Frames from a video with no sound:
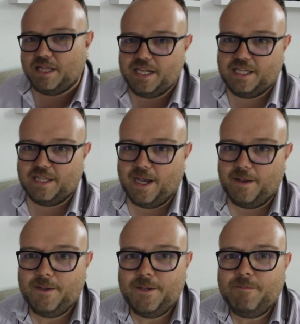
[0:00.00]
playing
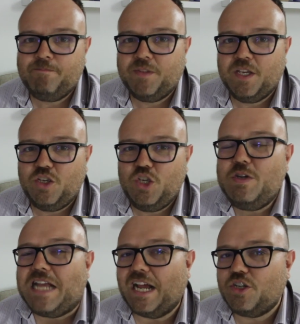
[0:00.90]
that, you
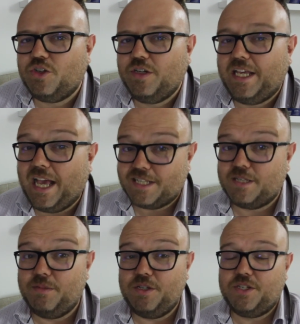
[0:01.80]
naturally,
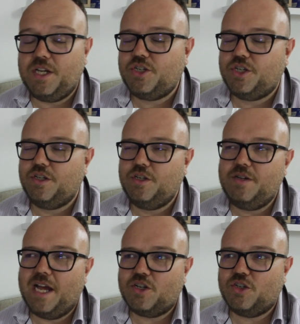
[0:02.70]
as a musician,
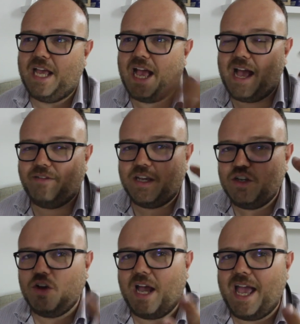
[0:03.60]
you naturally have
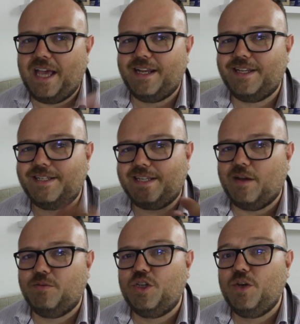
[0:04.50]
in your head a
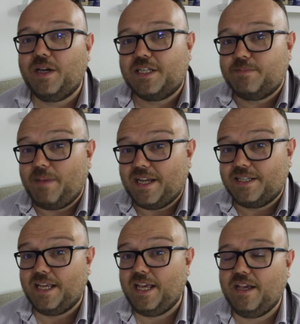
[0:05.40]
sound that you
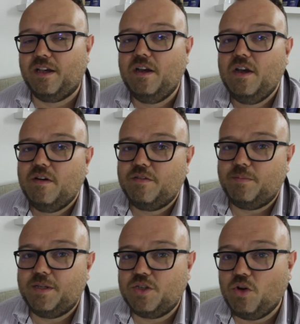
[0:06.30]
expect to hear
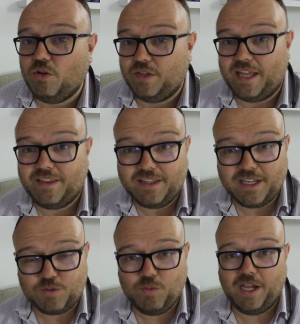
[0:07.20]
from this horn. I think
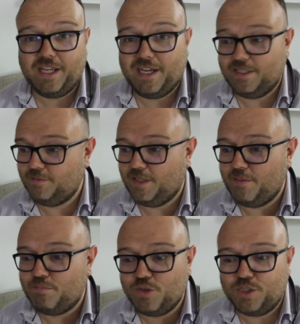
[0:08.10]
that's why kind of
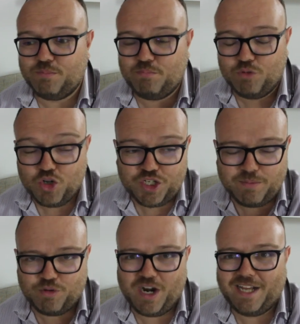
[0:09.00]
like brushed
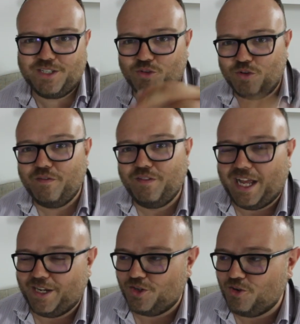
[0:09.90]
brass or
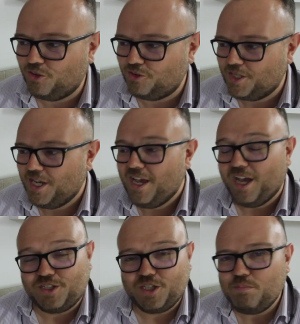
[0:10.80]
unlacquered horns
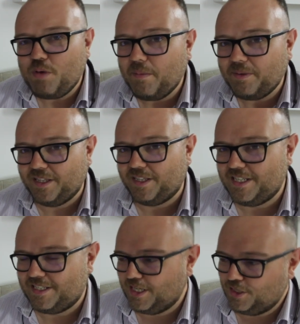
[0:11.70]
are so popular
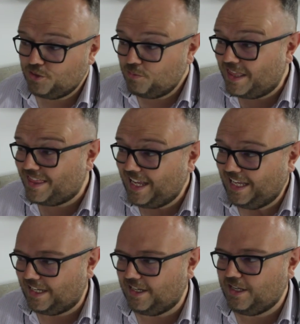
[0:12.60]
these days, because we
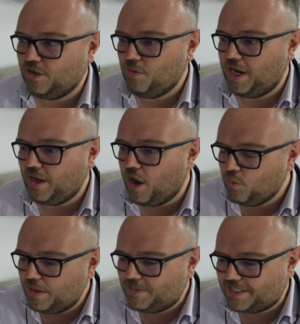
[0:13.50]
think, in a way,
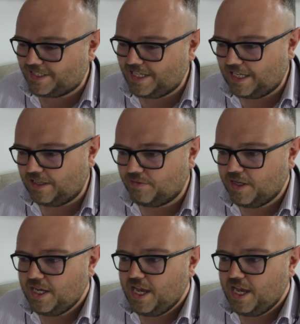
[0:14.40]
we perceive,